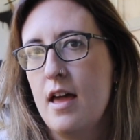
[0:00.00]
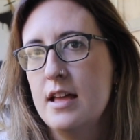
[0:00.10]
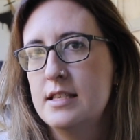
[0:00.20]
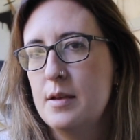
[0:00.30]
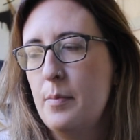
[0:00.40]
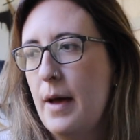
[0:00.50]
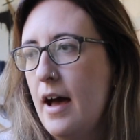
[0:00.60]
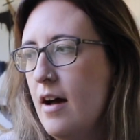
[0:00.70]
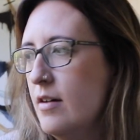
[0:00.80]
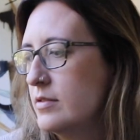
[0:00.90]
It's
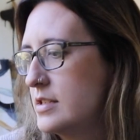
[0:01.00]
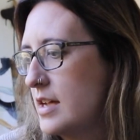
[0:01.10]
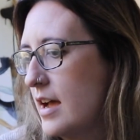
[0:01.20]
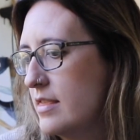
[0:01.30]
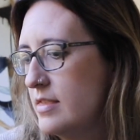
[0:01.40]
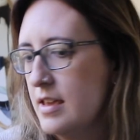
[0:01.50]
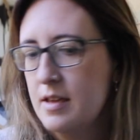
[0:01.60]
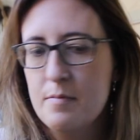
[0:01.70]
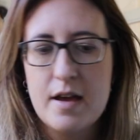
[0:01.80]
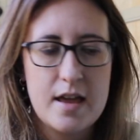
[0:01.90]
about, I
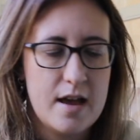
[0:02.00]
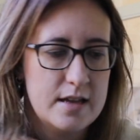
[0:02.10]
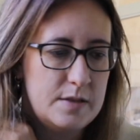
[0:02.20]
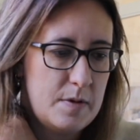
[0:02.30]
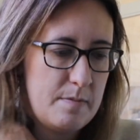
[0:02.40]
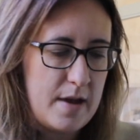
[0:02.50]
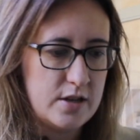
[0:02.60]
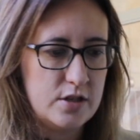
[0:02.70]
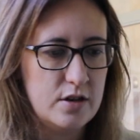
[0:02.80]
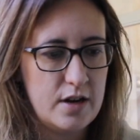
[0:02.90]
think my husband
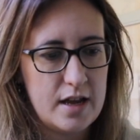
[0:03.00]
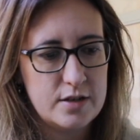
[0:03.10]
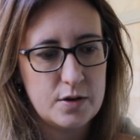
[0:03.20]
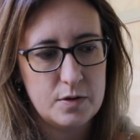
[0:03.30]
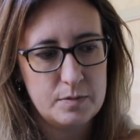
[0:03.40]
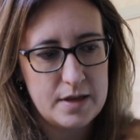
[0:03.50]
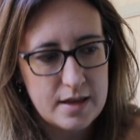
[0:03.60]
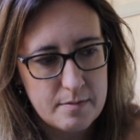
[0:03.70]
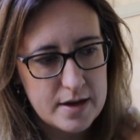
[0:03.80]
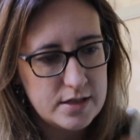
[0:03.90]
measured and told me
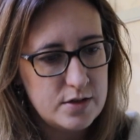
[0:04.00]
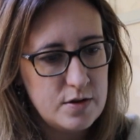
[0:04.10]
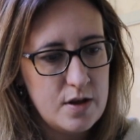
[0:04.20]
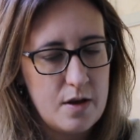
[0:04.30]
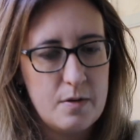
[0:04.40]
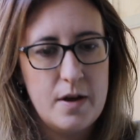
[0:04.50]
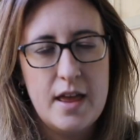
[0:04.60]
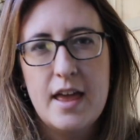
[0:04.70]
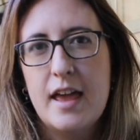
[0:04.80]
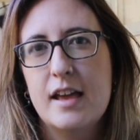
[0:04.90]
that my studio
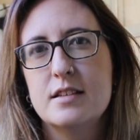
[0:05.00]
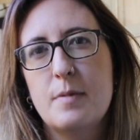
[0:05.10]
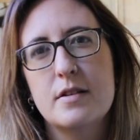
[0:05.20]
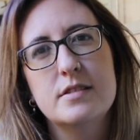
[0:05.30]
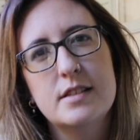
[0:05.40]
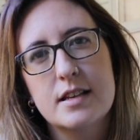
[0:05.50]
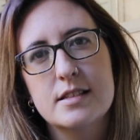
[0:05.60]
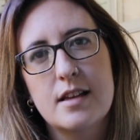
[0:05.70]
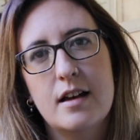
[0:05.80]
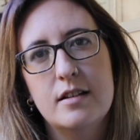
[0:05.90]
is about
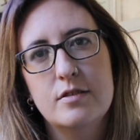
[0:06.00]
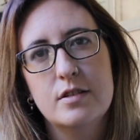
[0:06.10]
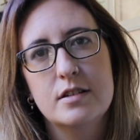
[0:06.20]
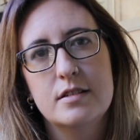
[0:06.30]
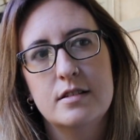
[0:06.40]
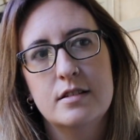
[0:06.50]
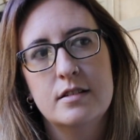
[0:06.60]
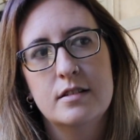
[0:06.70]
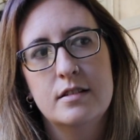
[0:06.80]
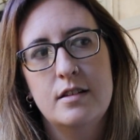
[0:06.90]
600,
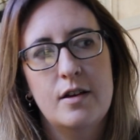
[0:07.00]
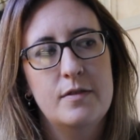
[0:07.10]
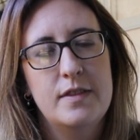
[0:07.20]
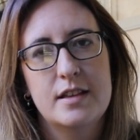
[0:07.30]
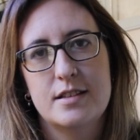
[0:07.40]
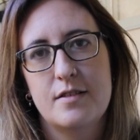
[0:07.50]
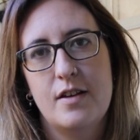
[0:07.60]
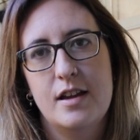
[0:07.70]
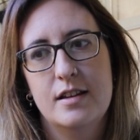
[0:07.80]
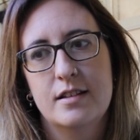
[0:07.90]
no, that's not
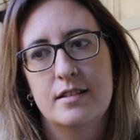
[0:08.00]
right.